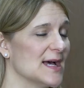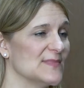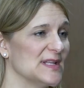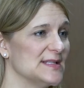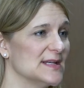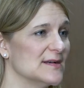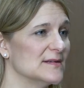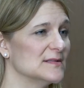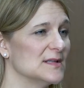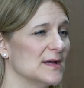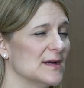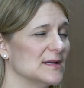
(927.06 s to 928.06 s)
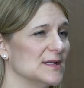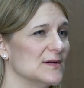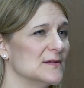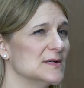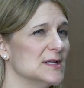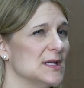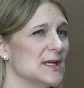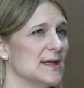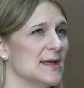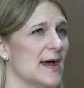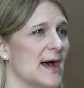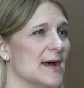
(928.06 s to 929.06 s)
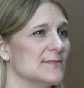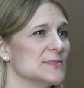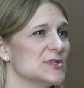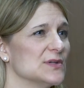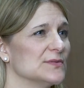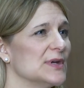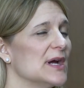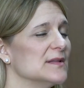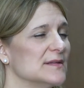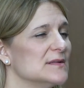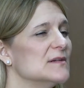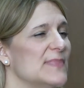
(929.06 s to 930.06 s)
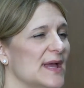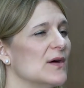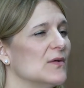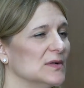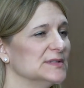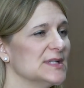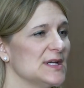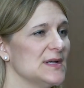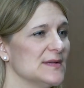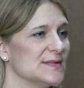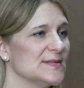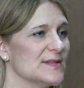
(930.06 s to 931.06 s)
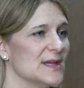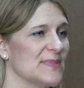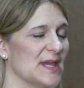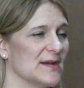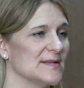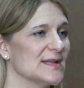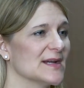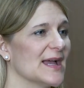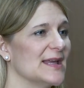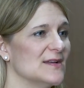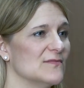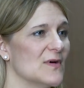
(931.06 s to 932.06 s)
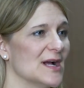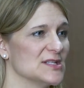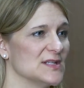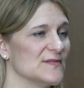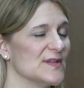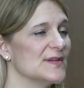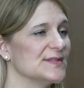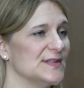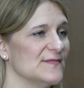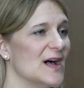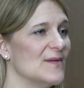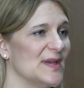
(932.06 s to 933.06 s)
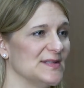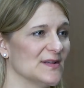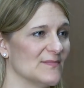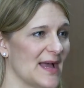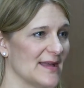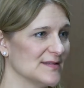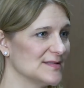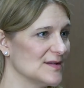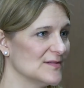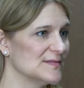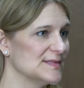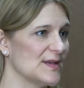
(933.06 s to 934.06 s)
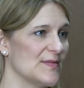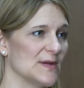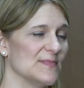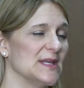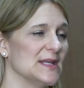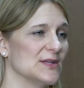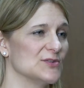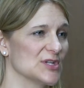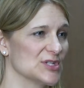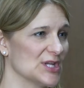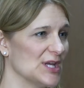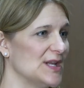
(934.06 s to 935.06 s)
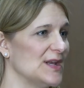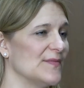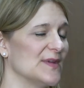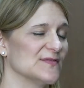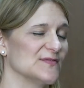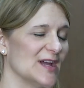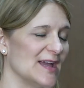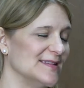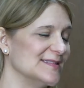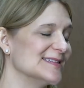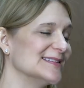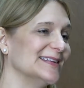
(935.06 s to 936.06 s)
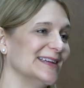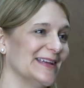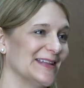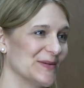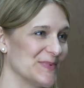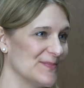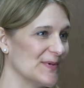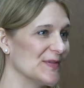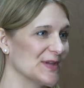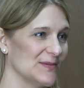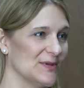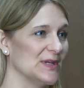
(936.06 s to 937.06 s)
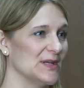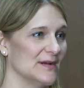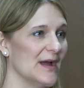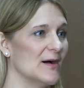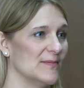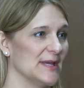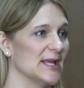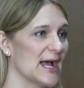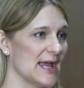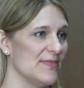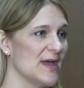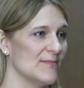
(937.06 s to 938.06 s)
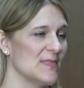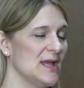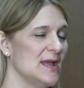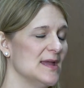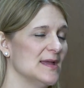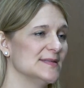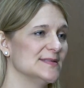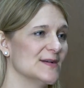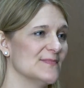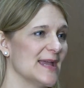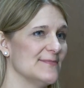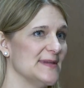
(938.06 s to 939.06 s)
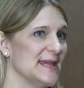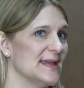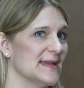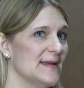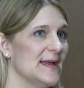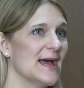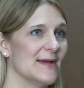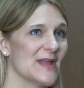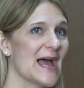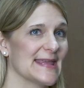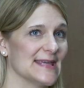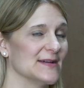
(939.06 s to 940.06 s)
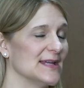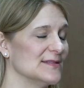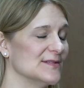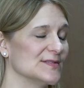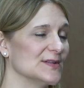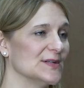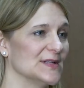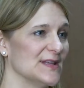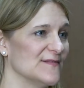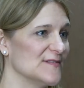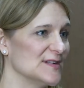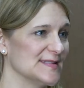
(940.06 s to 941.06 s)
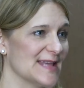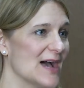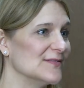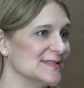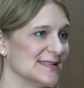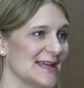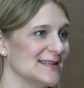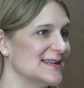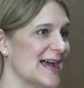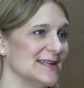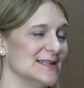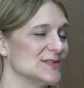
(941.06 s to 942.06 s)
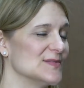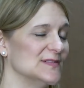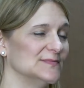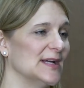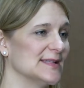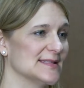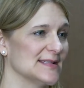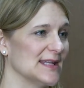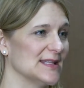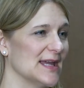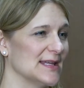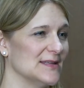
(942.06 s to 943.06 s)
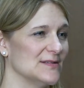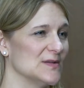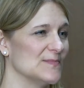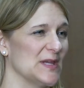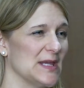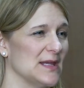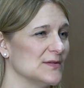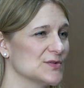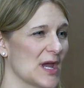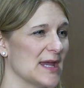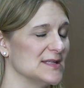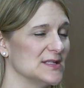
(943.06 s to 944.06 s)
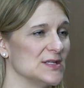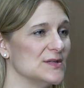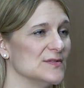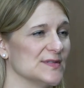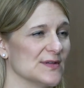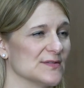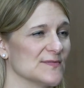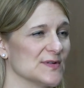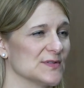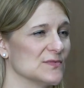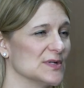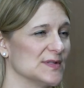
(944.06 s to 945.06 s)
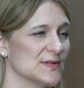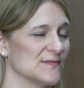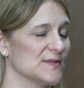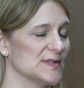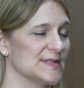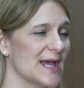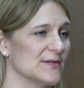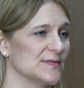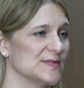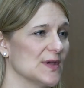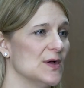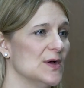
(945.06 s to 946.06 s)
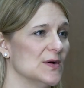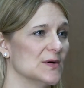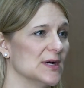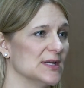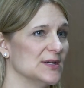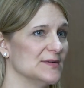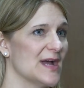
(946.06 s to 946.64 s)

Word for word: come until, uh, you know, um, children are a little bit older so that parents are kind of watching for those developmental milestones that their pediatrician and their friends and other people in the community are helping guide them. So it might be, I'm not hearing those early first sounds at 9 to 12 months, and I'd like you to be trying to use those first words or first sounds, or you're